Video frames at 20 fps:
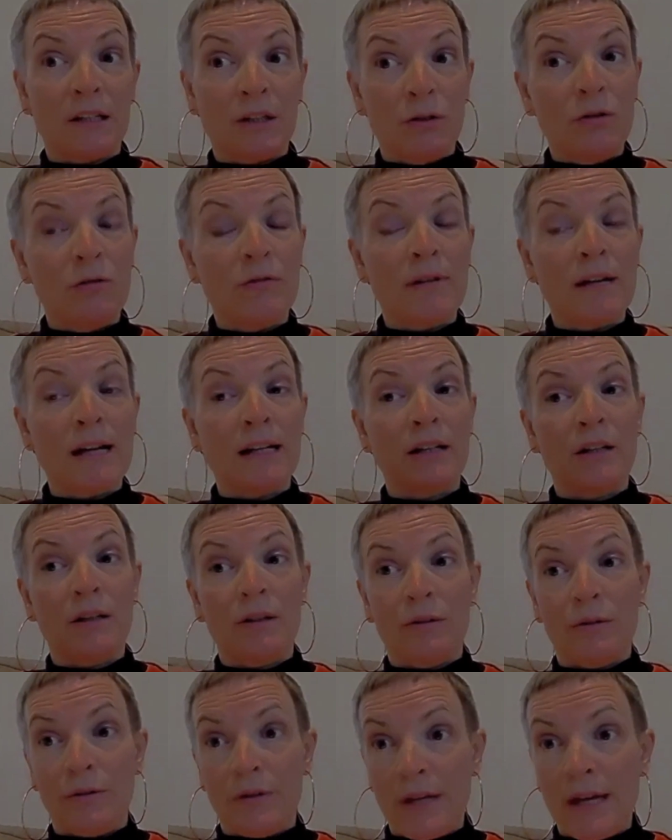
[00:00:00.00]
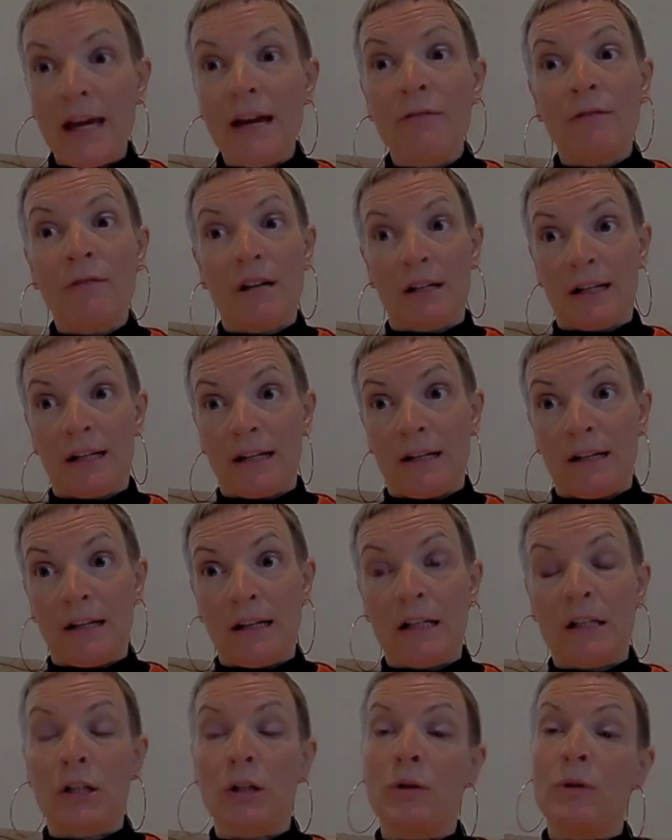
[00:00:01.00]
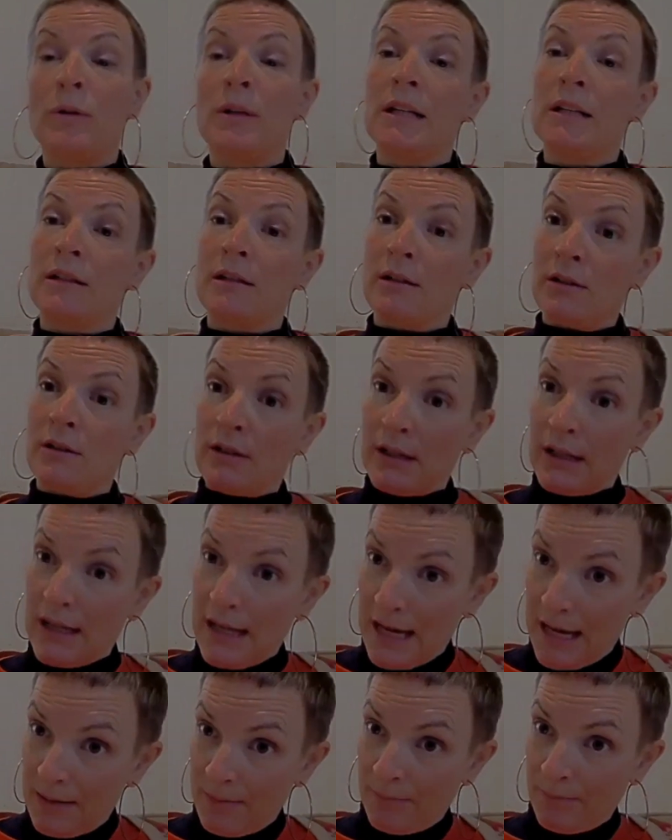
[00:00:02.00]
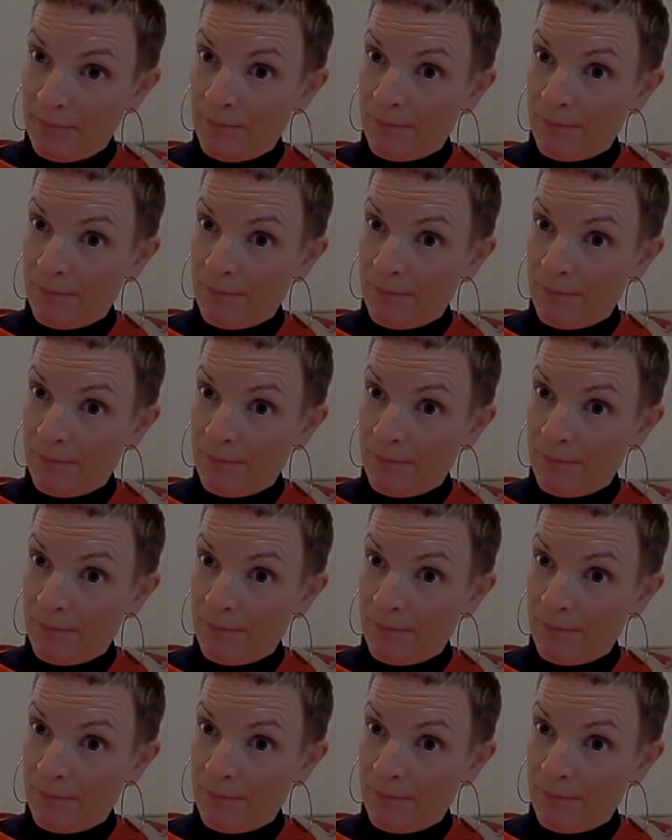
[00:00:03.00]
your anger or their anger, you need to look again.